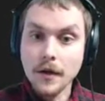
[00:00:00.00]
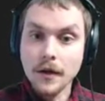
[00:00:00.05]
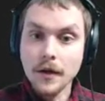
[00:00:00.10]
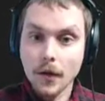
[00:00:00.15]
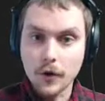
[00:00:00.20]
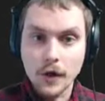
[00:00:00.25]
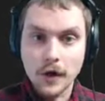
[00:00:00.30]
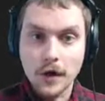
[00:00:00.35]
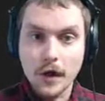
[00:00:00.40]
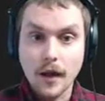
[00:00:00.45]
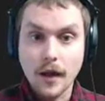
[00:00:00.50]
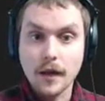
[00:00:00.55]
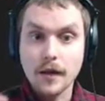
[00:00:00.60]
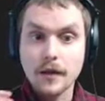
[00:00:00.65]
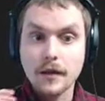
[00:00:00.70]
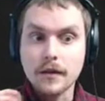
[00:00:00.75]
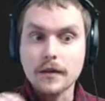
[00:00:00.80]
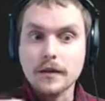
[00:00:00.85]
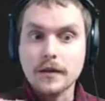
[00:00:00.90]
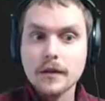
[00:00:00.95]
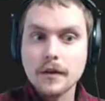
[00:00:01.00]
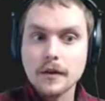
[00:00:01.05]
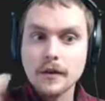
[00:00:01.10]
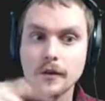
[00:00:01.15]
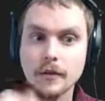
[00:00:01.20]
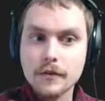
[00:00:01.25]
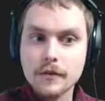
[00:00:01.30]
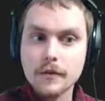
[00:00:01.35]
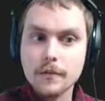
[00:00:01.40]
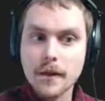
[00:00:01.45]
Okay, and
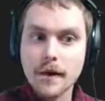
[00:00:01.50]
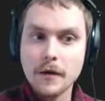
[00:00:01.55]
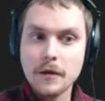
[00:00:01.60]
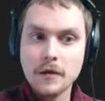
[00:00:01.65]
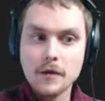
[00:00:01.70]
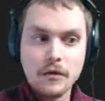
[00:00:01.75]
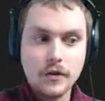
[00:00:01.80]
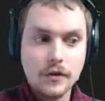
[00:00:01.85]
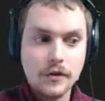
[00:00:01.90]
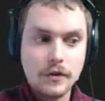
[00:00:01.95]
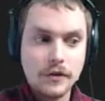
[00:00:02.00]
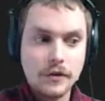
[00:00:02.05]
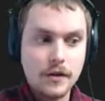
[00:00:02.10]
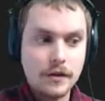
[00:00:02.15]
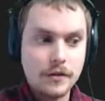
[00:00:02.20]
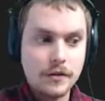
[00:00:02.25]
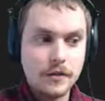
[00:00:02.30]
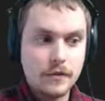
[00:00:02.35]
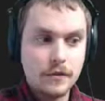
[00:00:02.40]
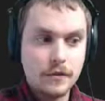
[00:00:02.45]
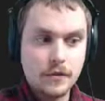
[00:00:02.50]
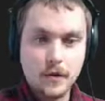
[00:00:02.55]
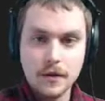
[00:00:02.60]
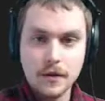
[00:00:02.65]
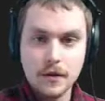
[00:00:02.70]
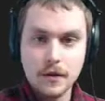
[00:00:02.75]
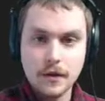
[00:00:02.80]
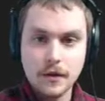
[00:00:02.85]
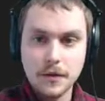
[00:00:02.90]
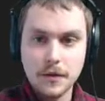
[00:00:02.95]
since PowerShell isn't
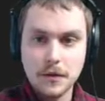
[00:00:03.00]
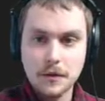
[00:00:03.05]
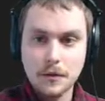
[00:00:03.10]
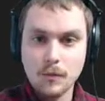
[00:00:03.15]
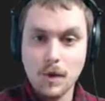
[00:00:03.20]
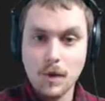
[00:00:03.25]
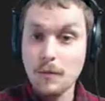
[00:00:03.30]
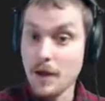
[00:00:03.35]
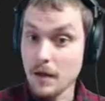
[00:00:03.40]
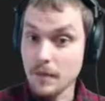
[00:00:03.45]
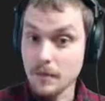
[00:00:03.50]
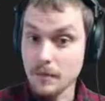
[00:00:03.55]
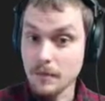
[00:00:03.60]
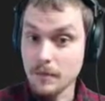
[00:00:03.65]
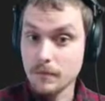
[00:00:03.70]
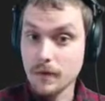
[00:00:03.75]
a web app,